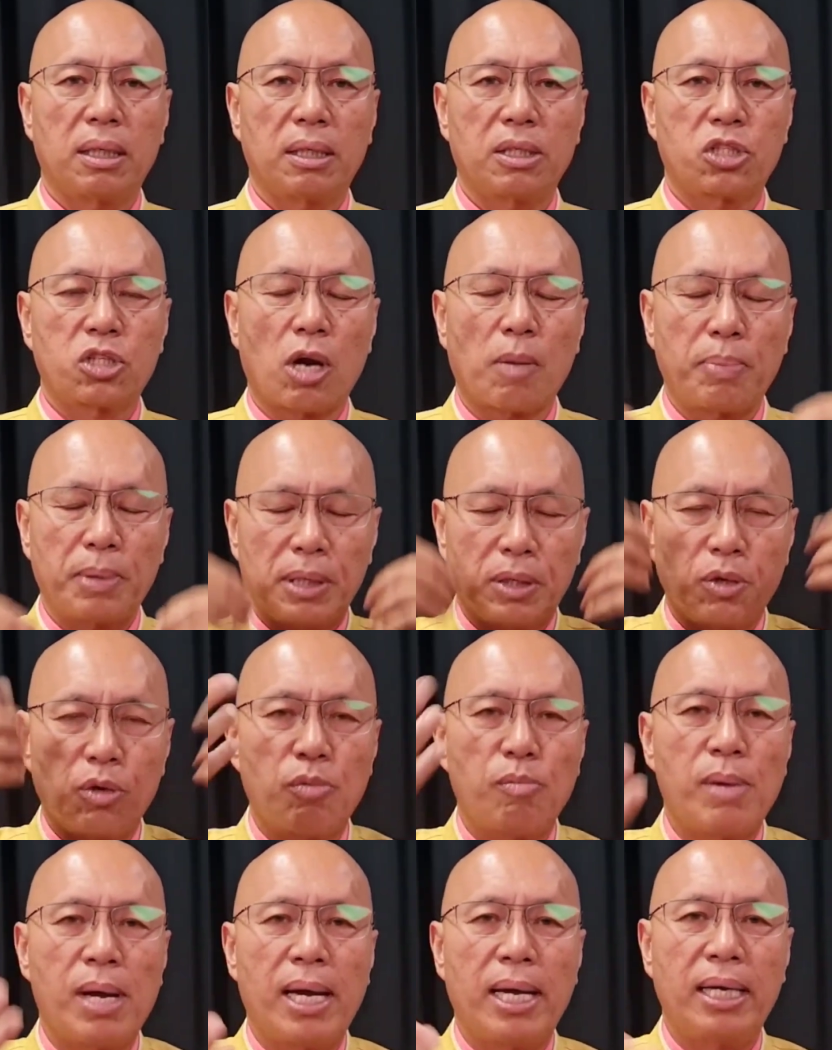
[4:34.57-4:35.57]
sharpening
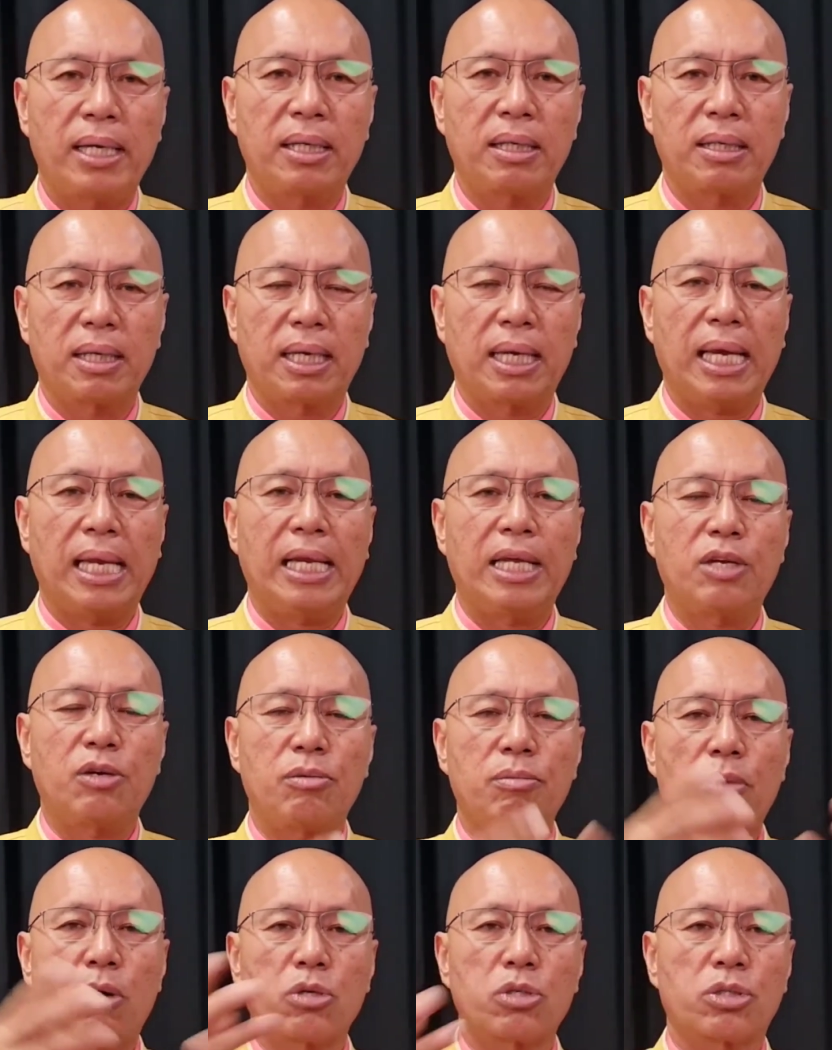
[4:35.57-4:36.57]
your mind, healing
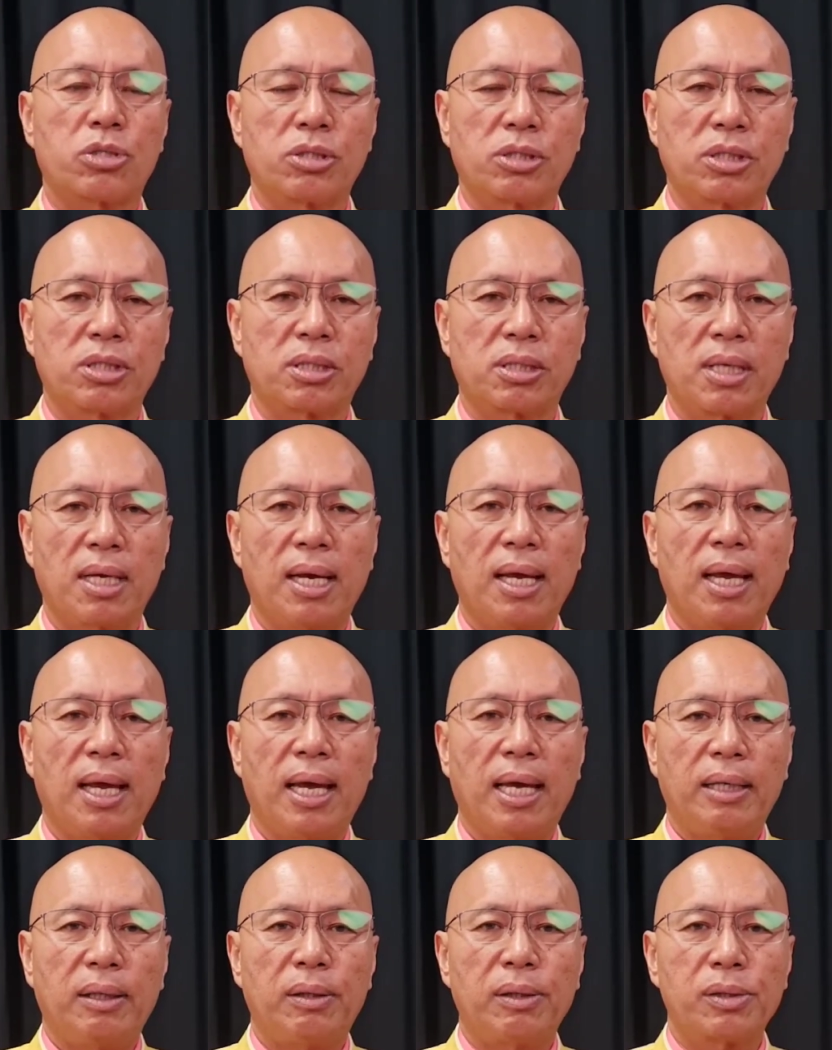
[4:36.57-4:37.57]
your emotions,
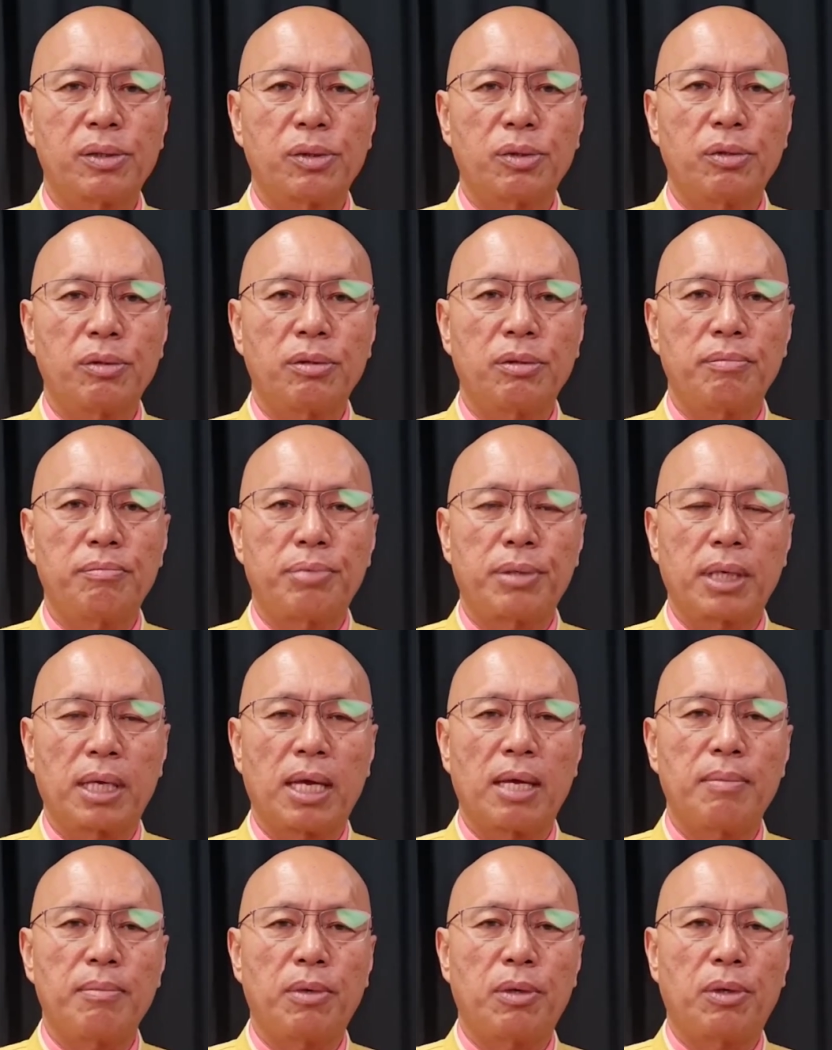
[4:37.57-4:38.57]
and also
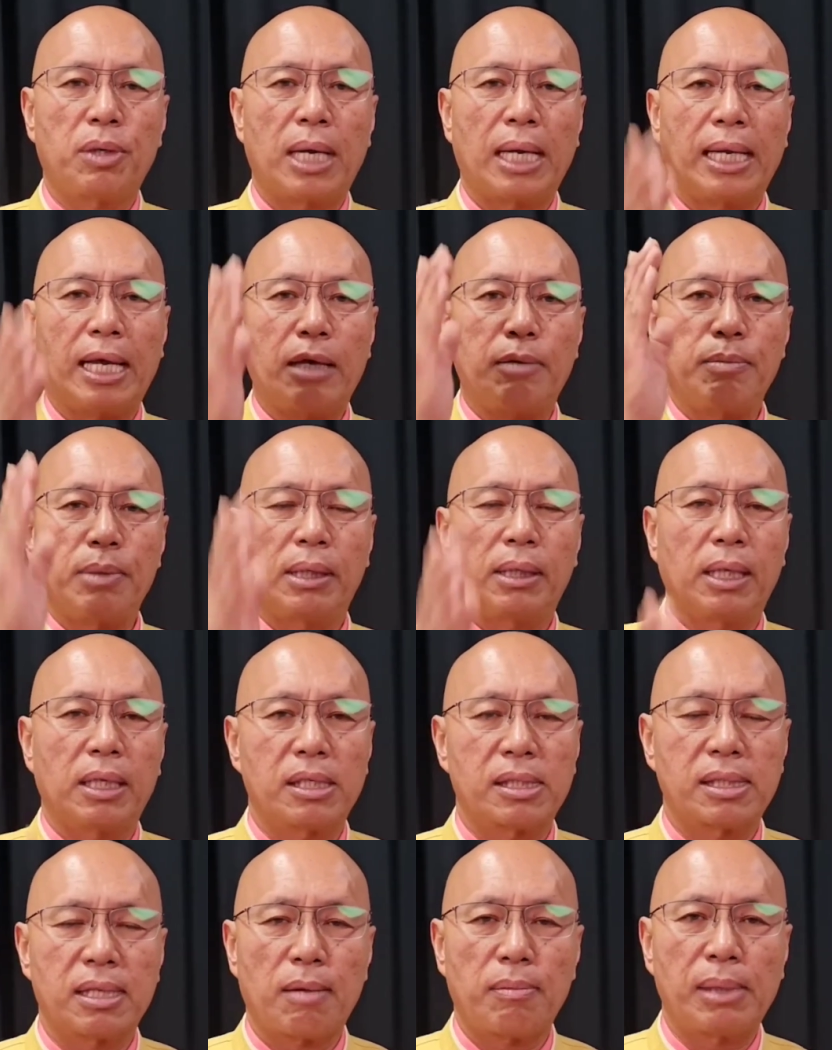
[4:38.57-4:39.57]
bringing more alignment
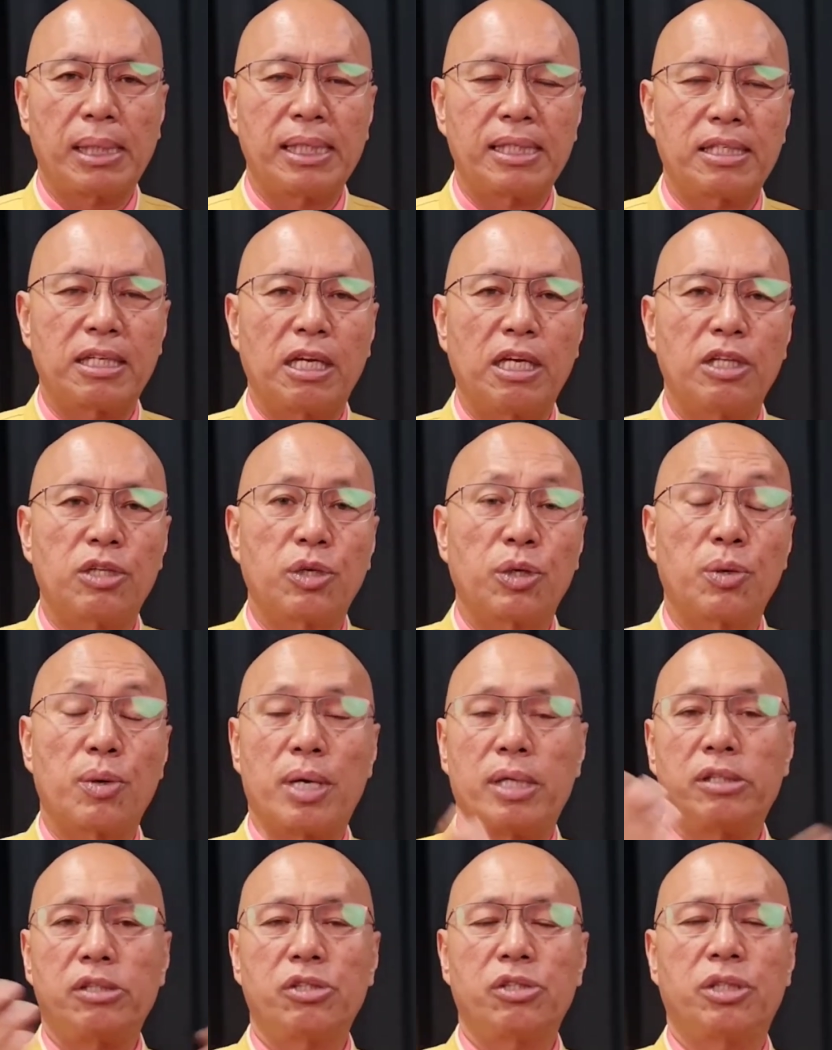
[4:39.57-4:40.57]
and stability into
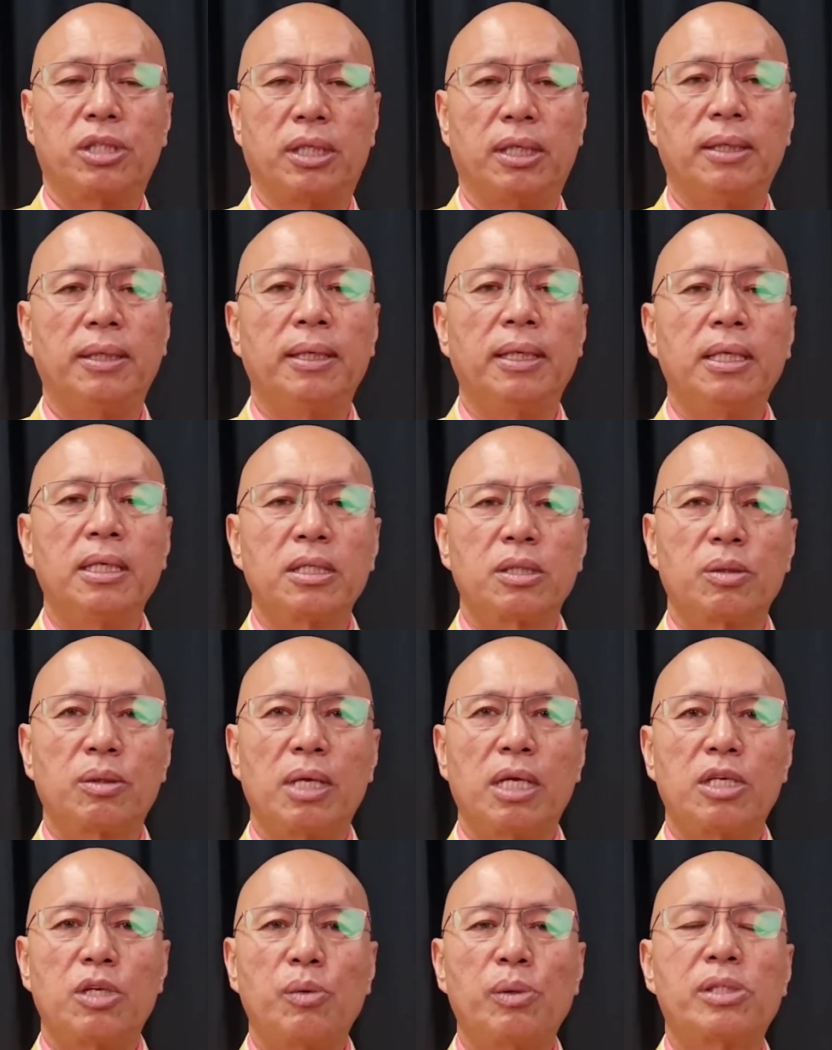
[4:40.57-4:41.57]
your energy, so
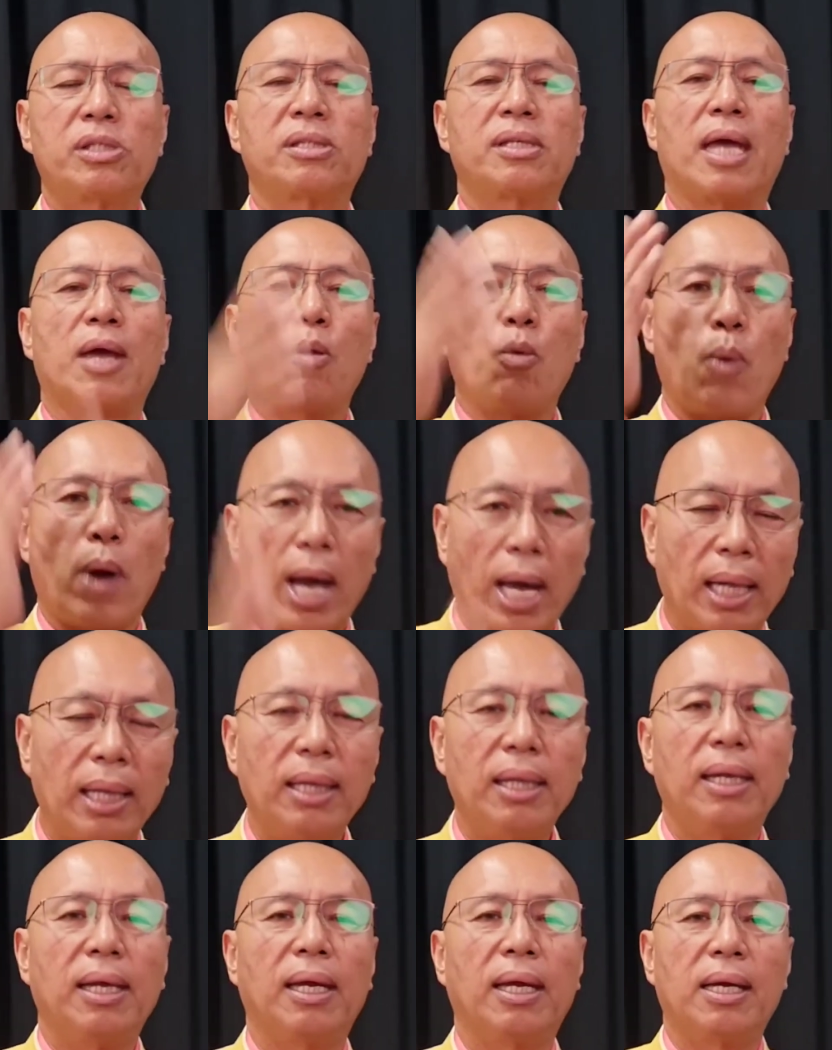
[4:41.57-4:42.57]
that you will stay
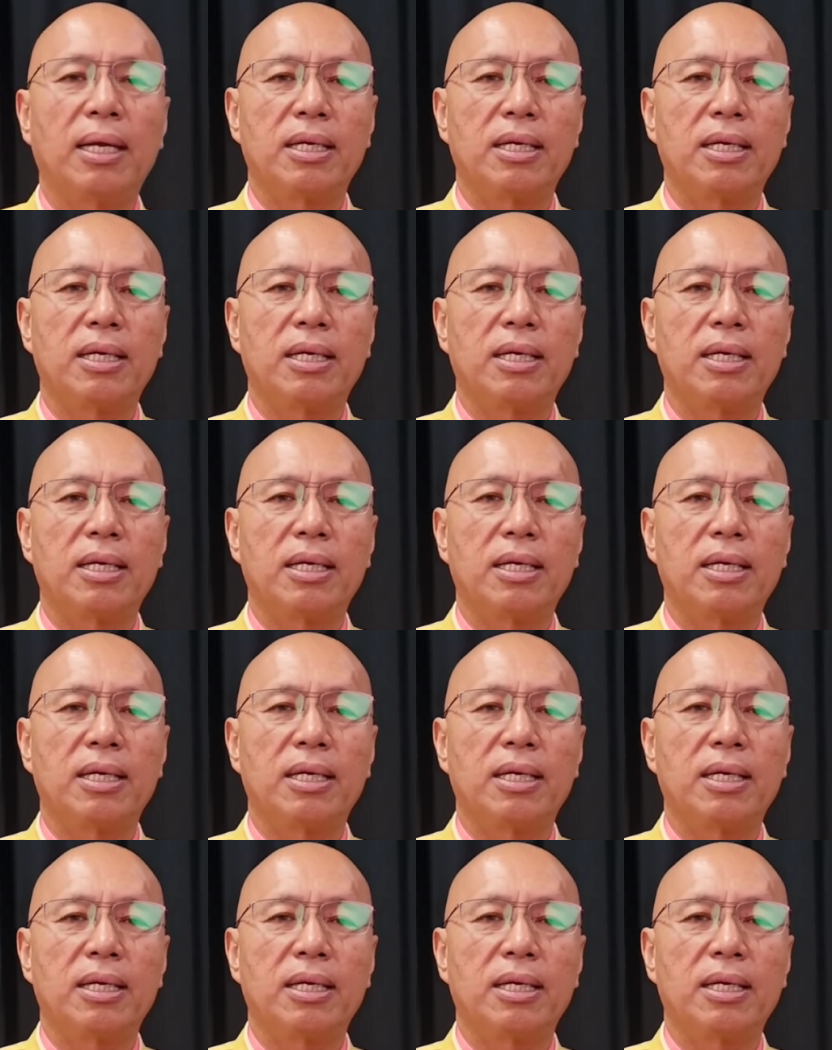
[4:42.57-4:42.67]
well,